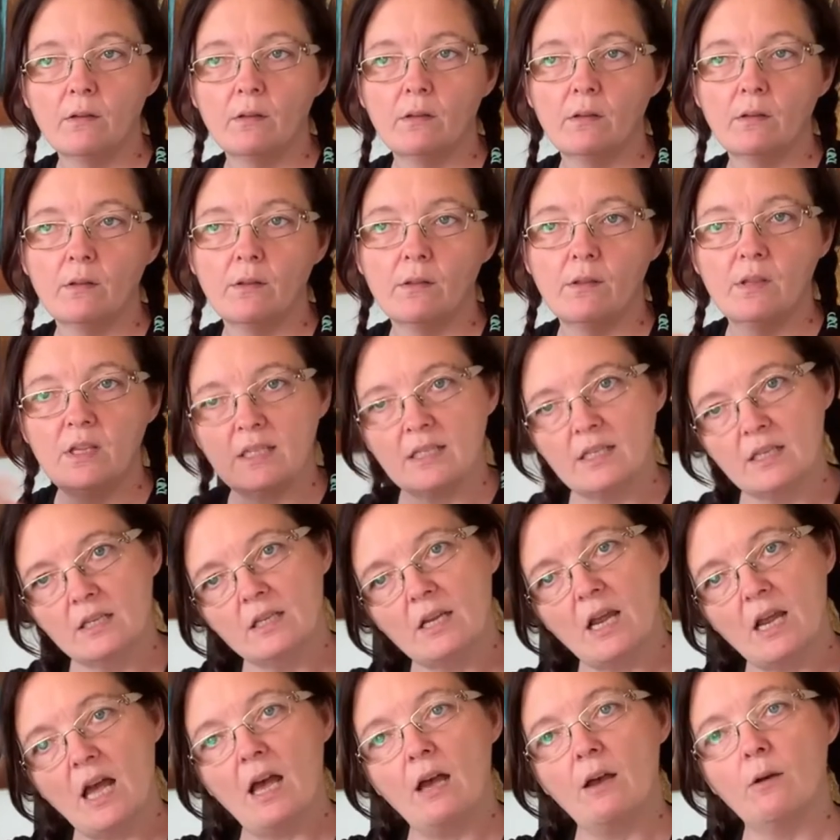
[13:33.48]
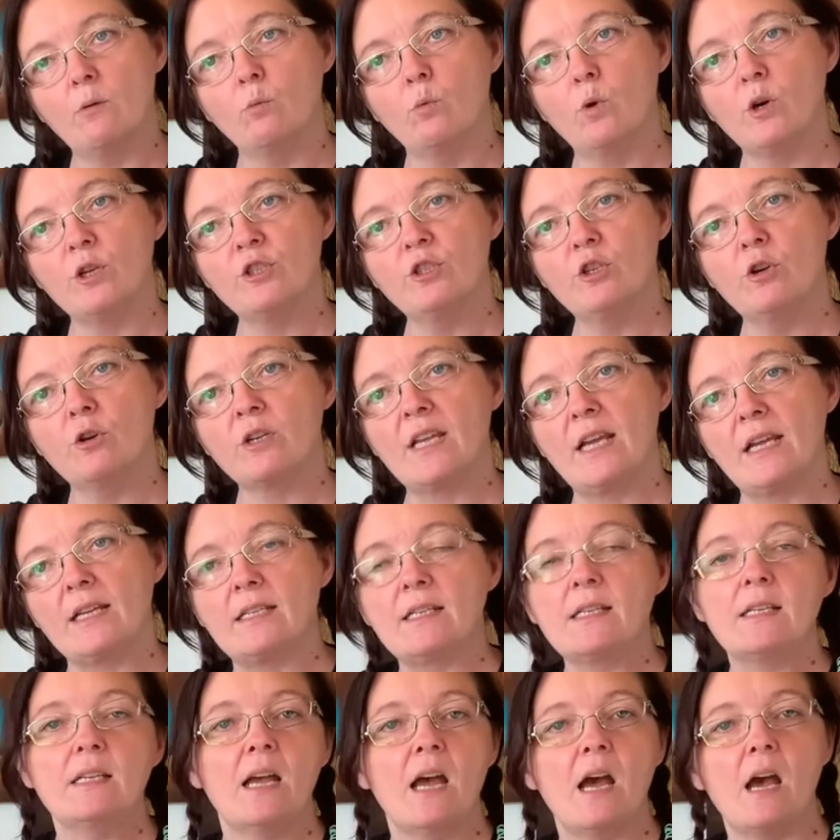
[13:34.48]
this is what you're
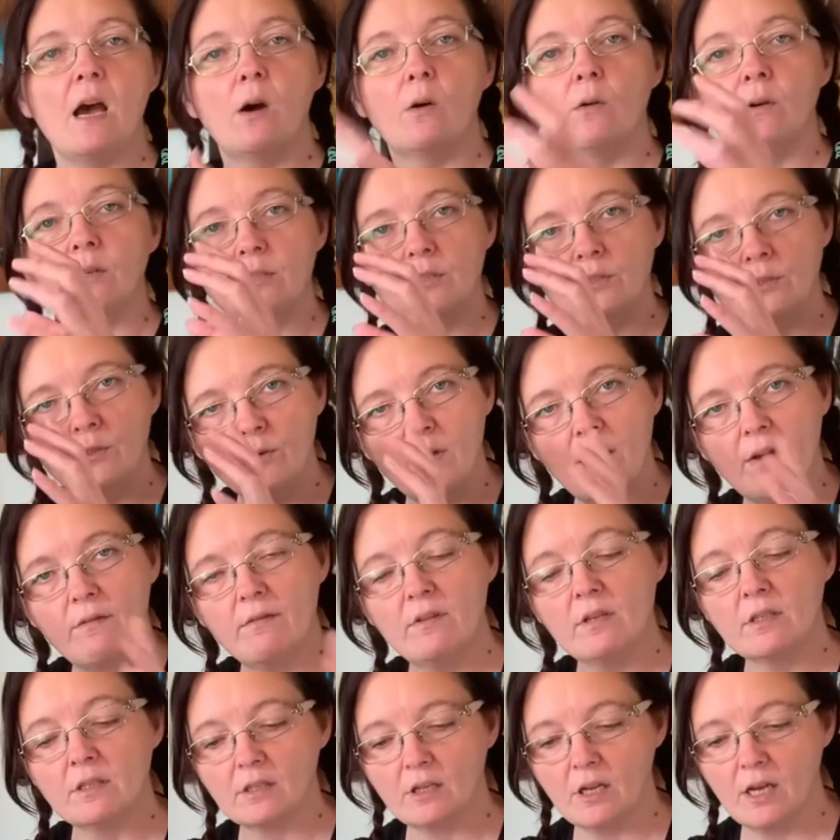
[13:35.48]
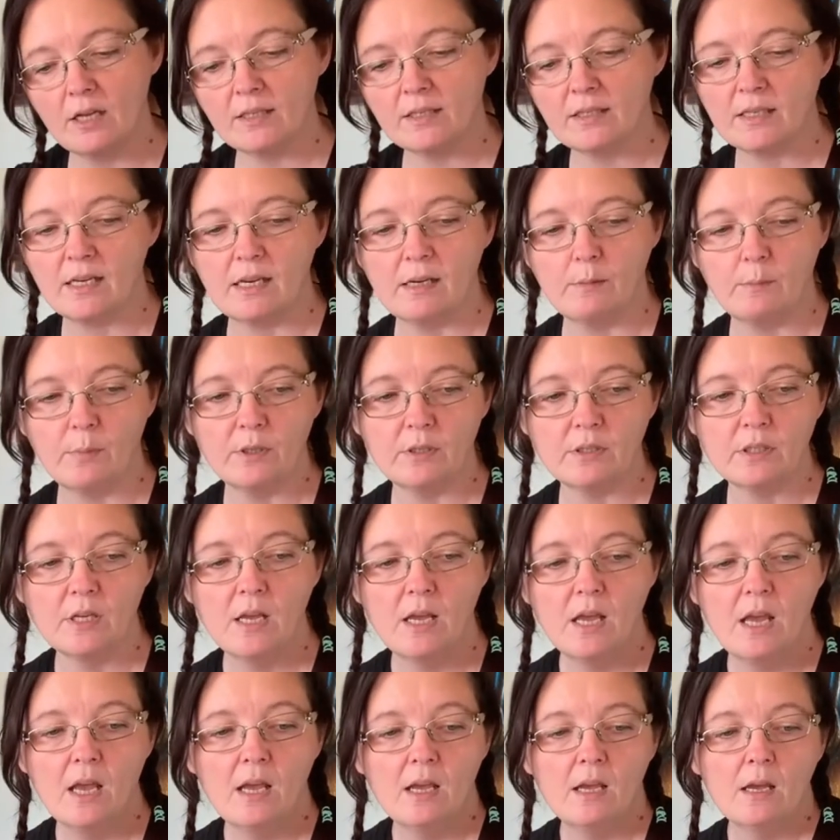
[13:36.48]
getting now, and you have this cutscene. But
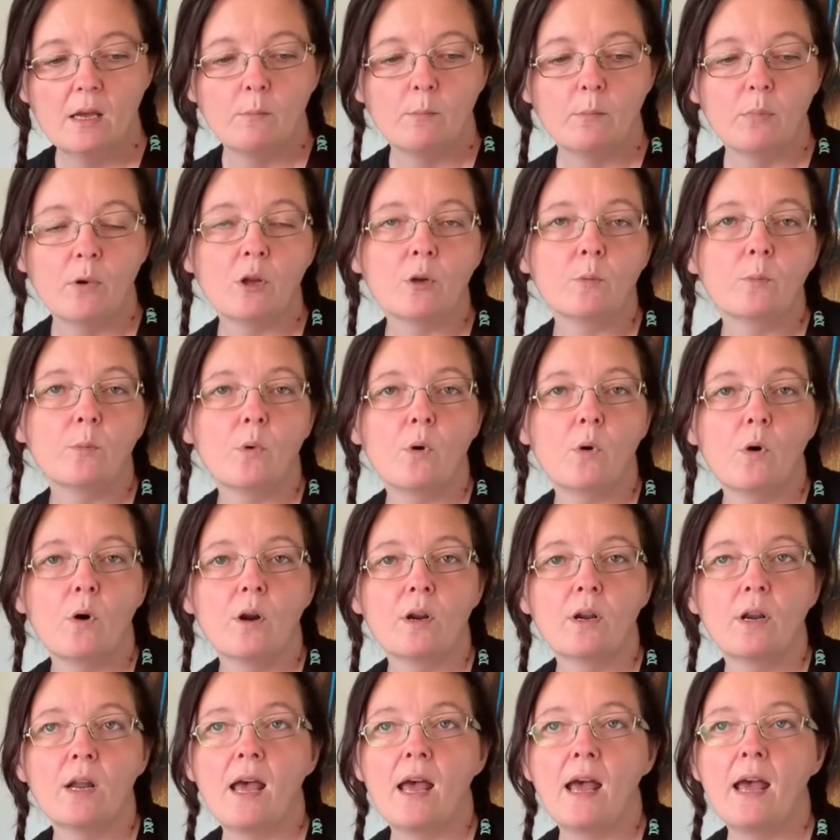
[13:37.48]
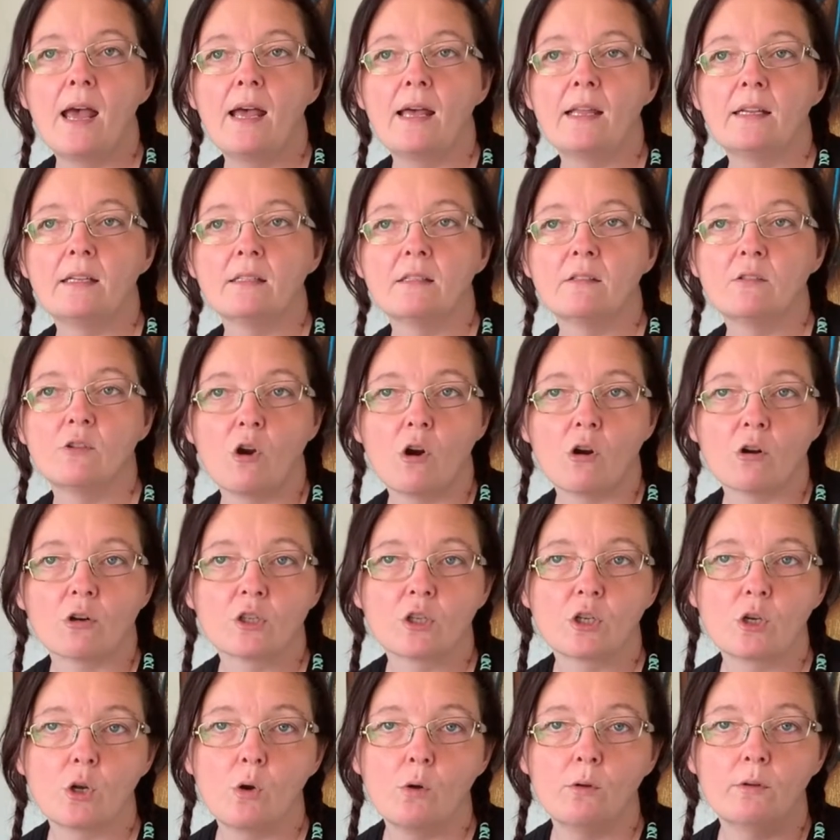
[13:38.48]
Bloodborne and Dark
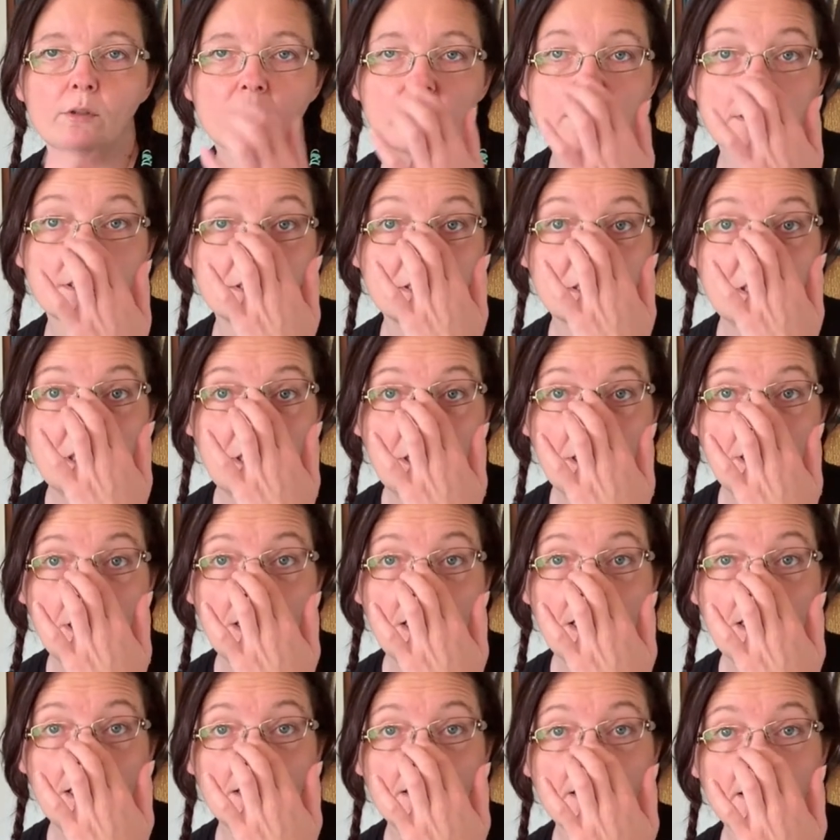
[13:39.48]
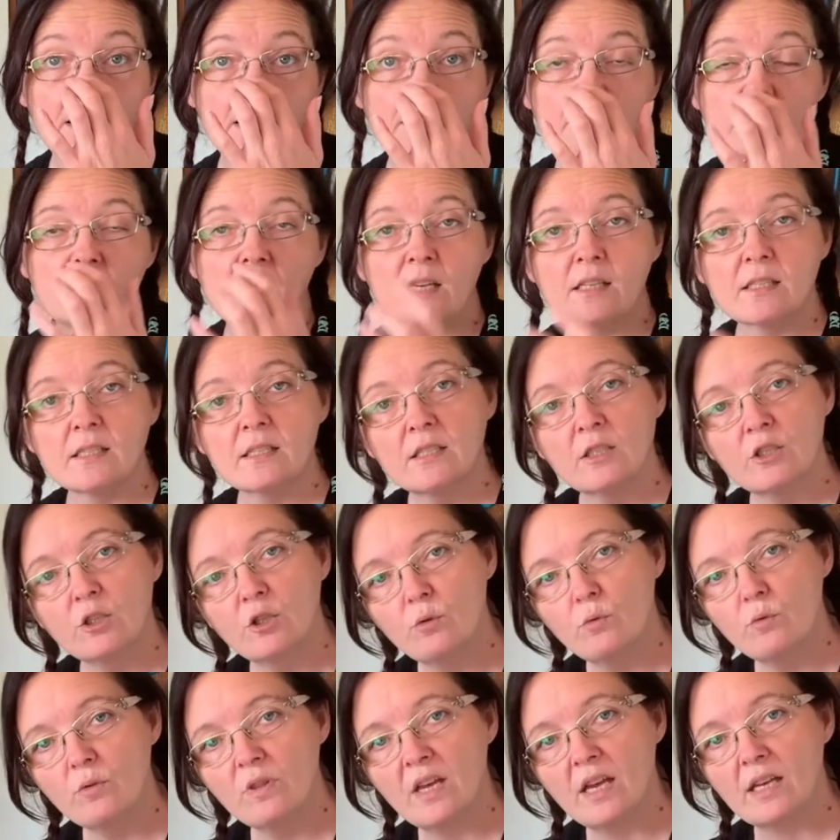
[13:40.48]
Souls, it doesn't
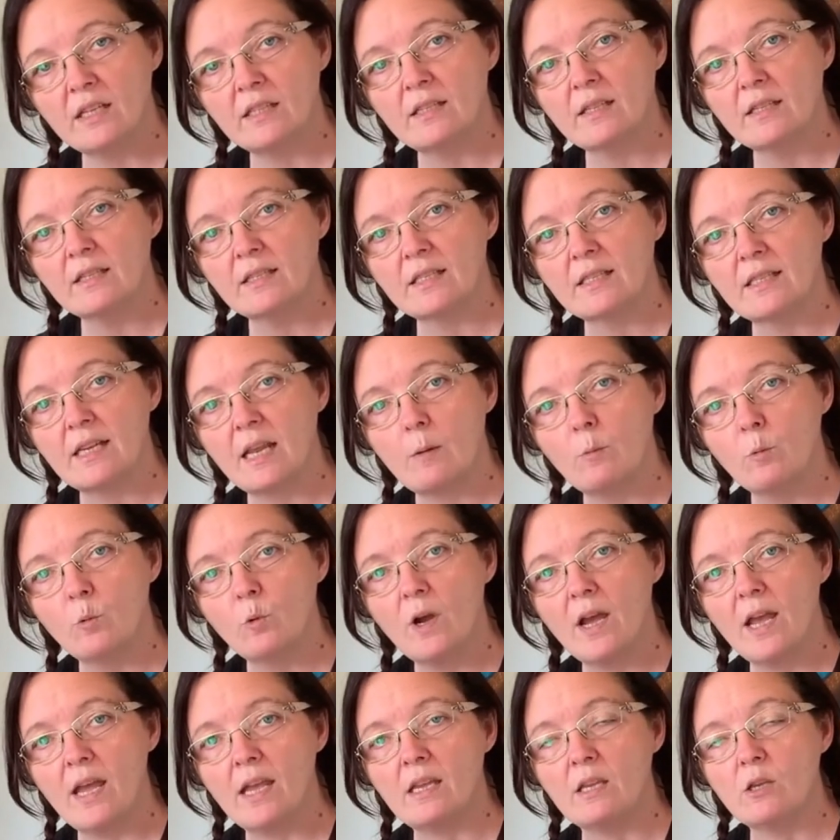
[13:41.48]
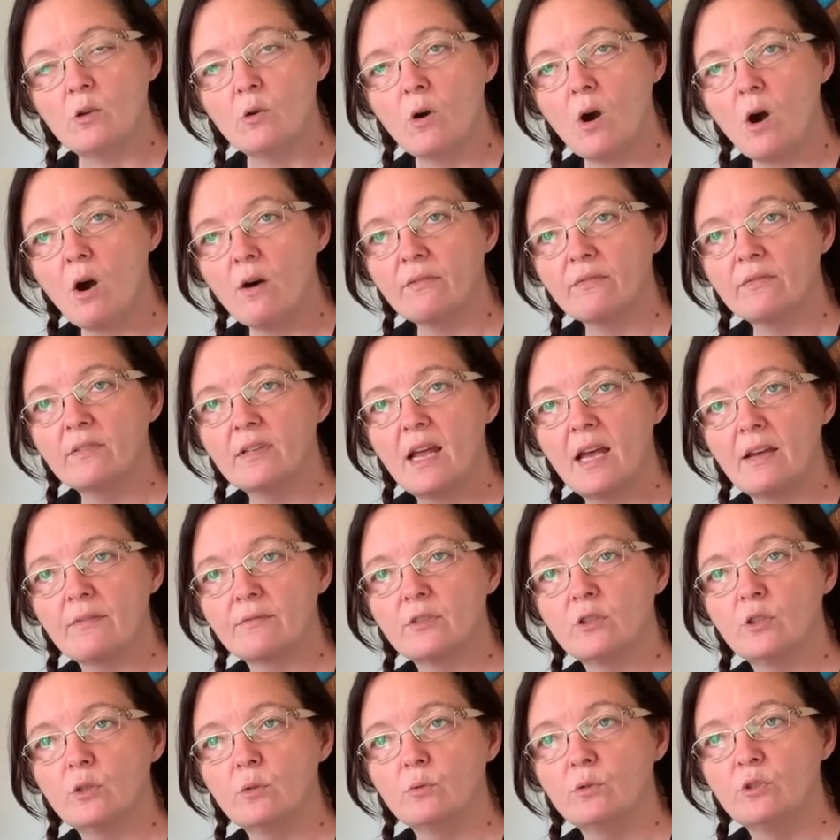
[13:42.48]
do that in the same way. You often have
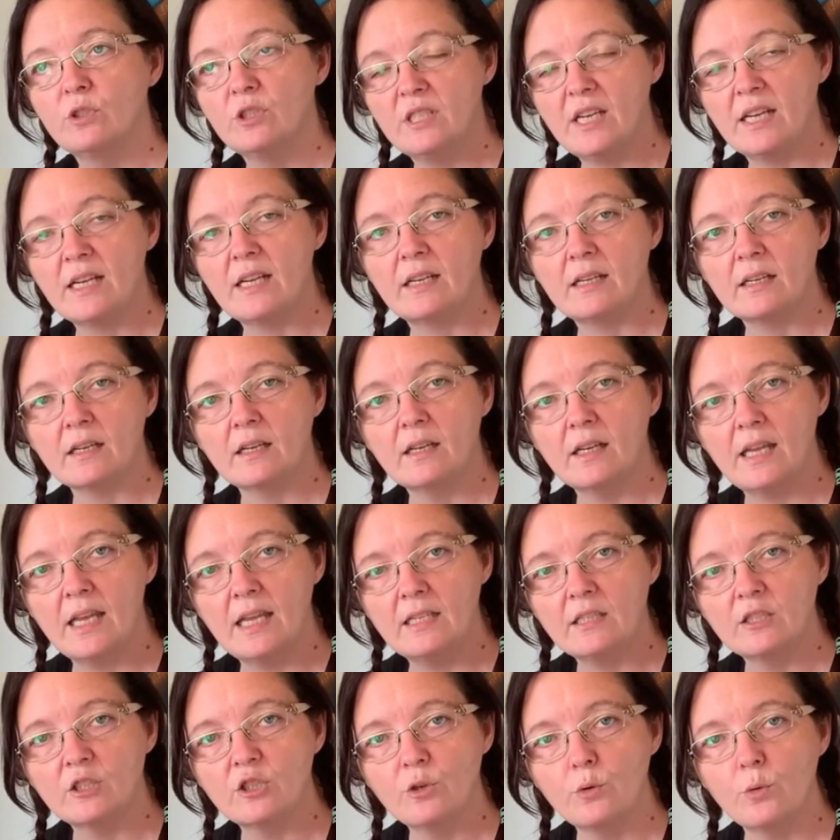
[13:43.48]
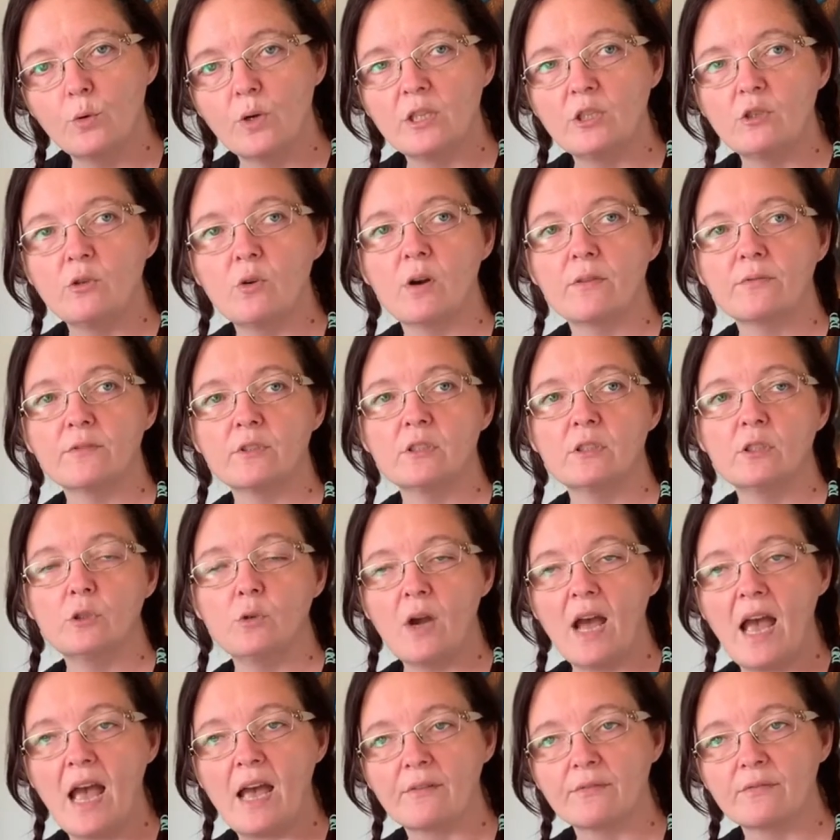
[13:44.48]
to dig into it. You
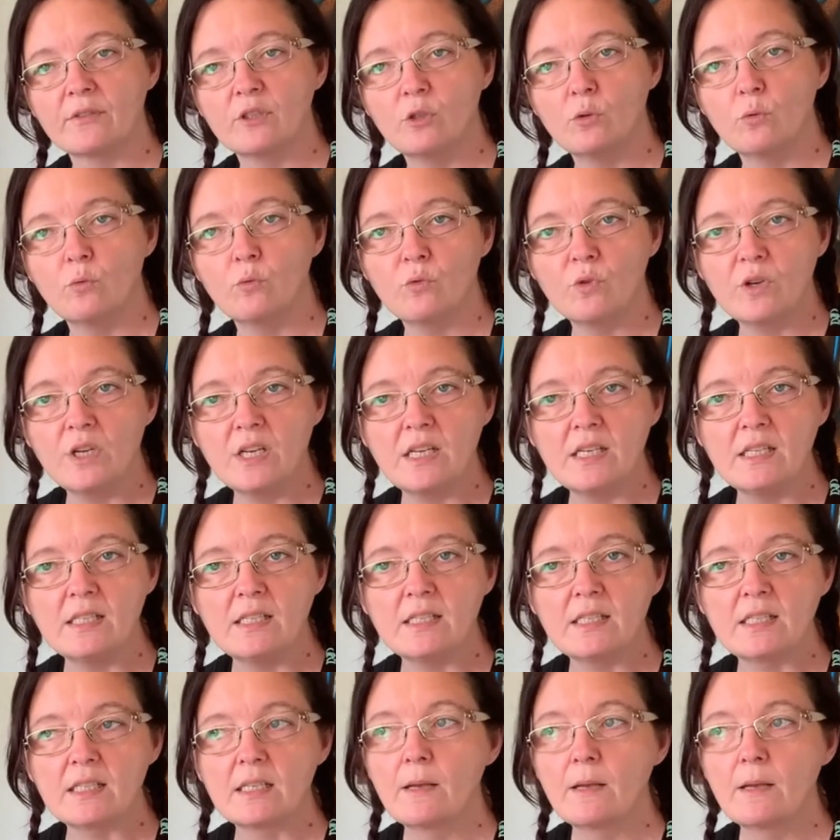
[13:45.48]
have to read